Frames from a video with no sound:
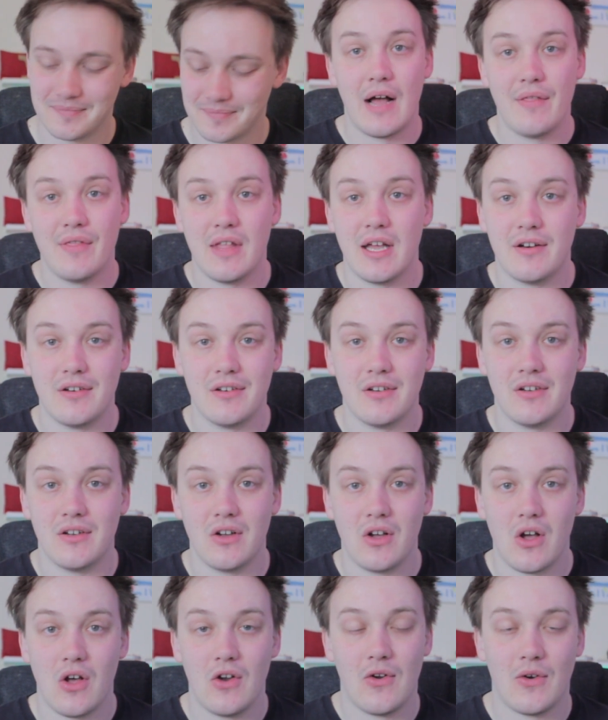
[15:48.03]
And then
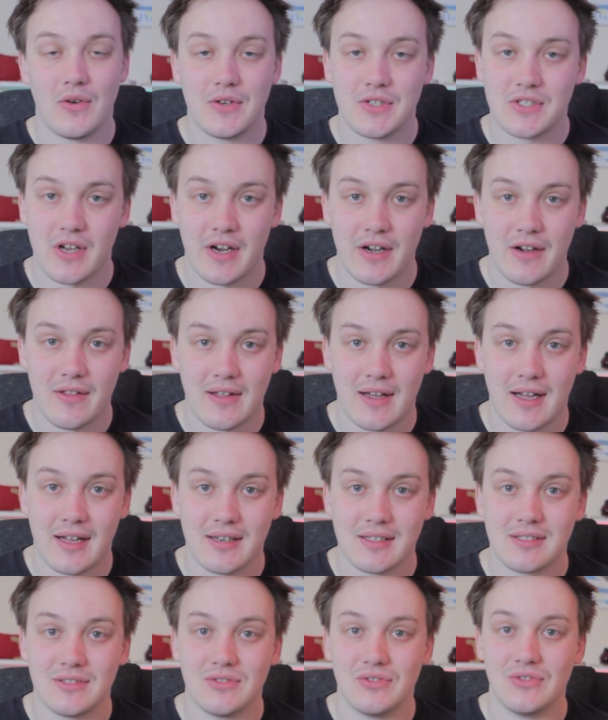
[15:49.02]
alongside of
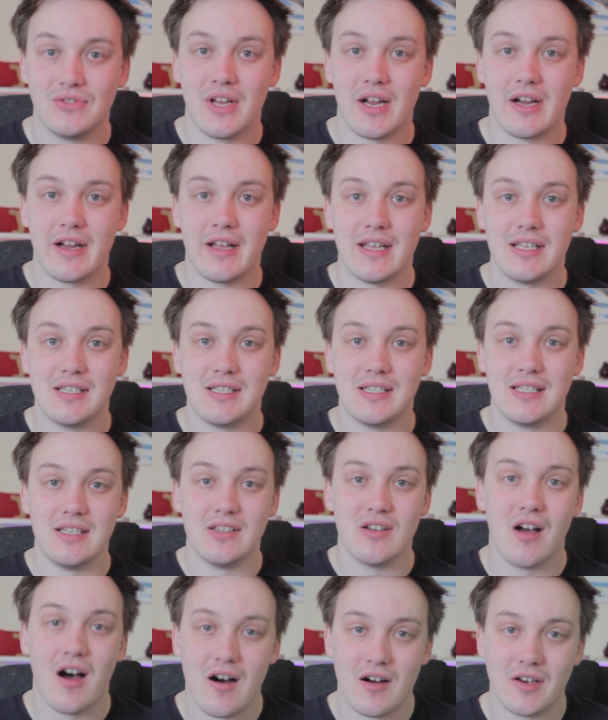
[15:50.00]
that, there is
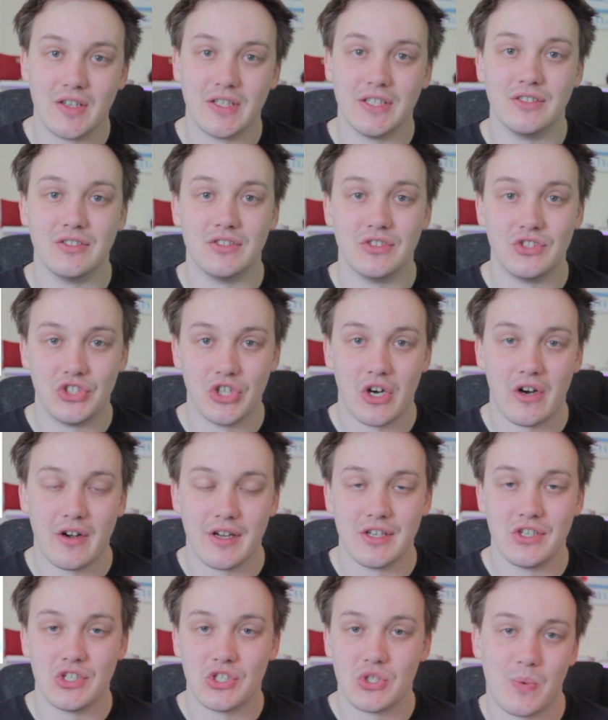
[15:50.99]
the Iron
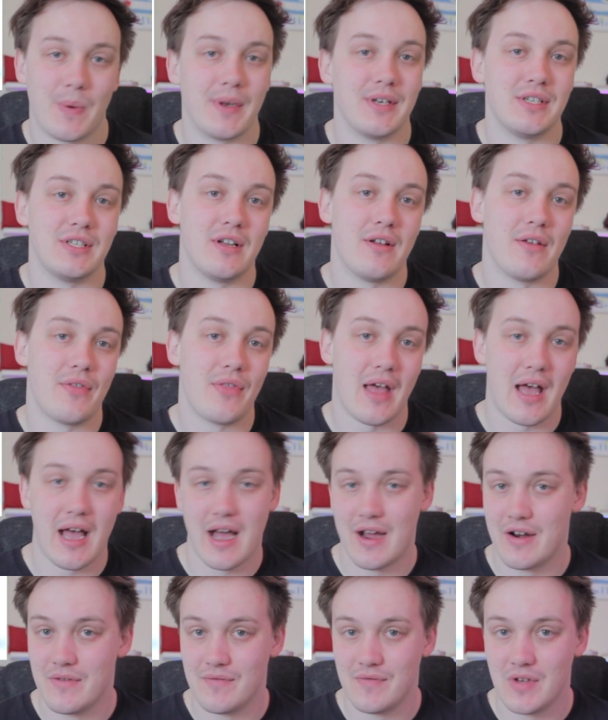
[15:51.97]
Giant 20th
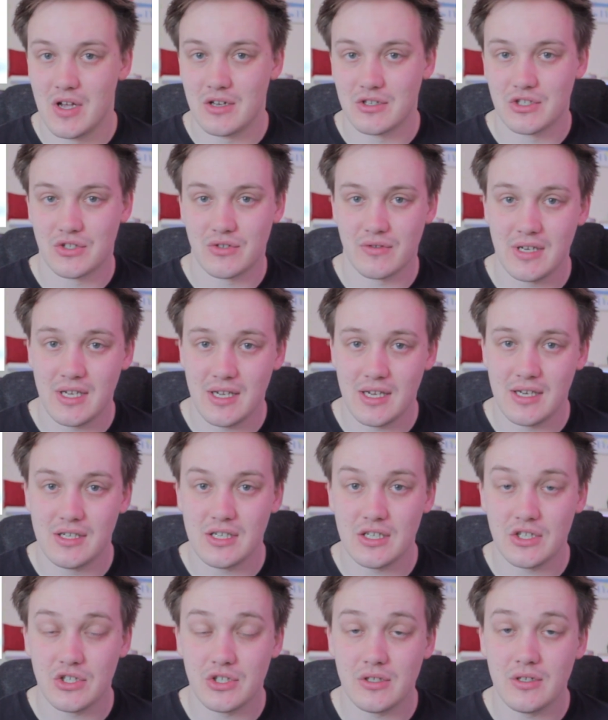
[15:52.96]
Anniversary
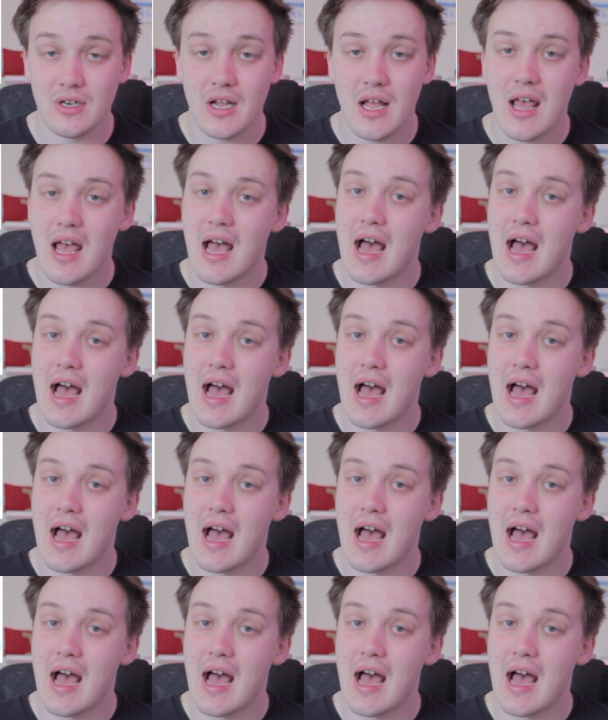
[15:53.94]
Edition,